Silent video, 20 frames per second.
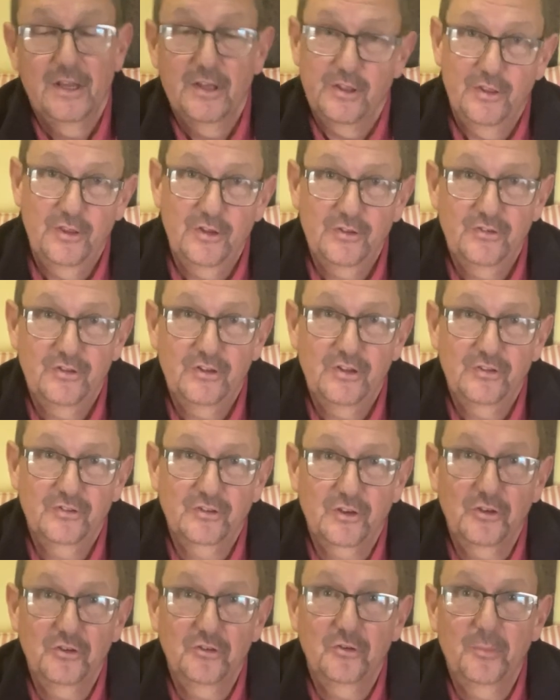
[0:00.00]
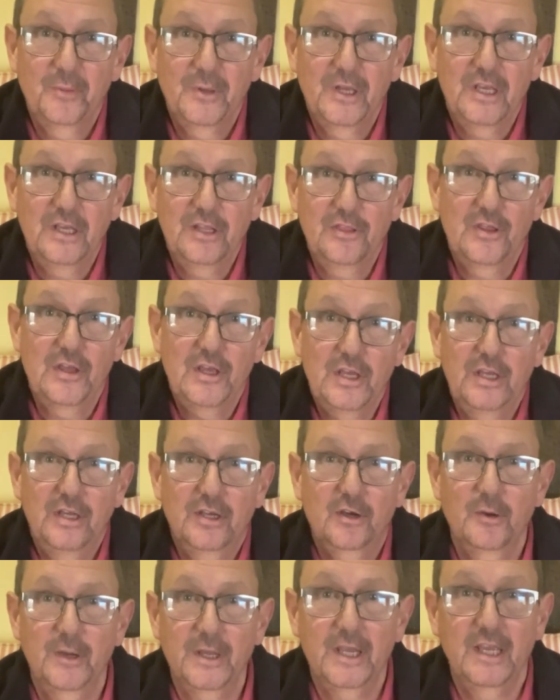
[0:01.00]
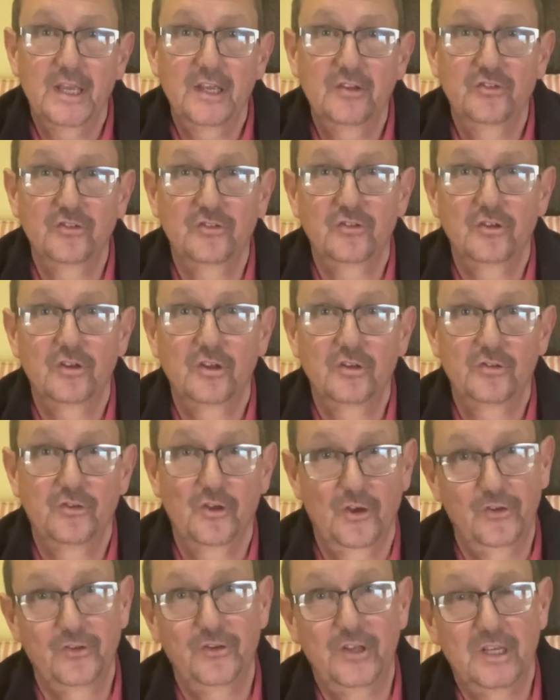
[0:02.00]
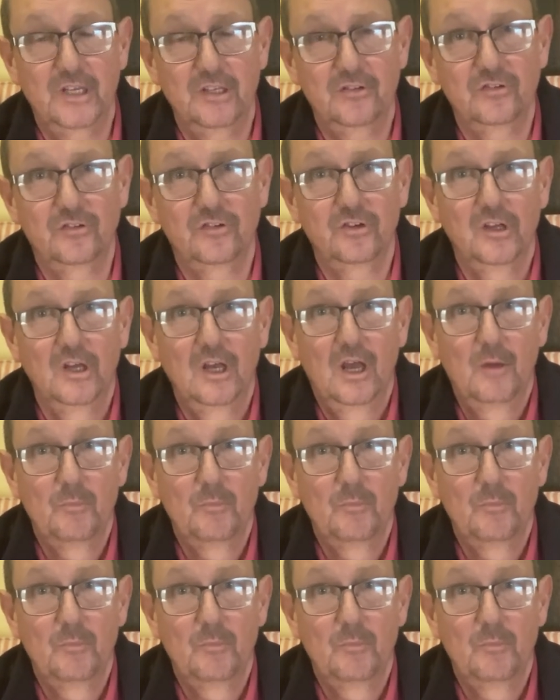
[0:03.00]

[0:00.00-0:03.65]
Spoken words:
This is going to be the quickest, dirtiest,